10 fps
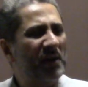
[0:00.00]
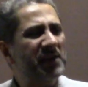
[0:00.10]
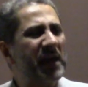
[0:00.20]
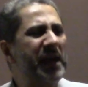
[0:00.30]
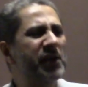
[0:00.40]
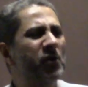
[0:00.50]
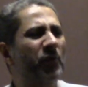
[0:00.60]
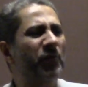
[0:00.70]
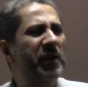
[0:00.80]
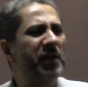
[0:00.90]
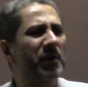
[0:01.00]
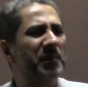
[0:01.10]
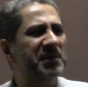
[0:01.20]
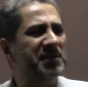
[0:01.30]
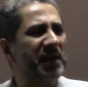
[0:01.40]
Take your freedom
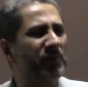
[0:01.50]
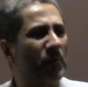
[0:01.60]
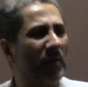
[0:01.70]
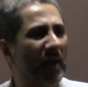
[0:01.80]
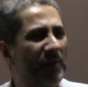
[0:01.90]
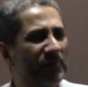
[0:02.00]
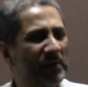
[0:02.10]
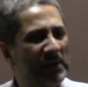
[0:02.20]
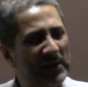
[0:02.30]
and save your life.